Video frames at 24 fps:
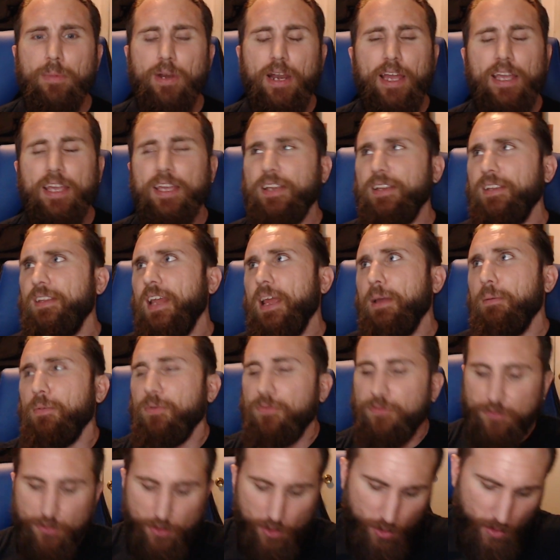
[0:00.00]
but I could name a
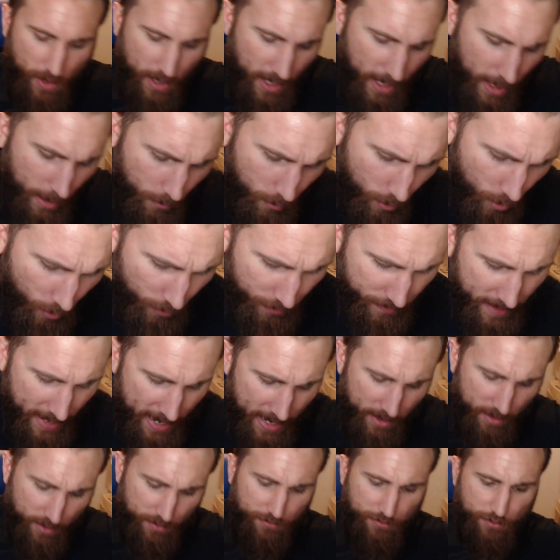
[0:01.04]
few. I wrote
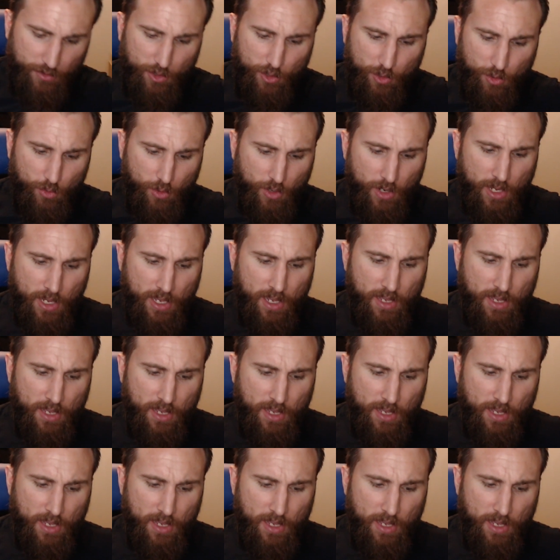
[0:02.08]
down a few.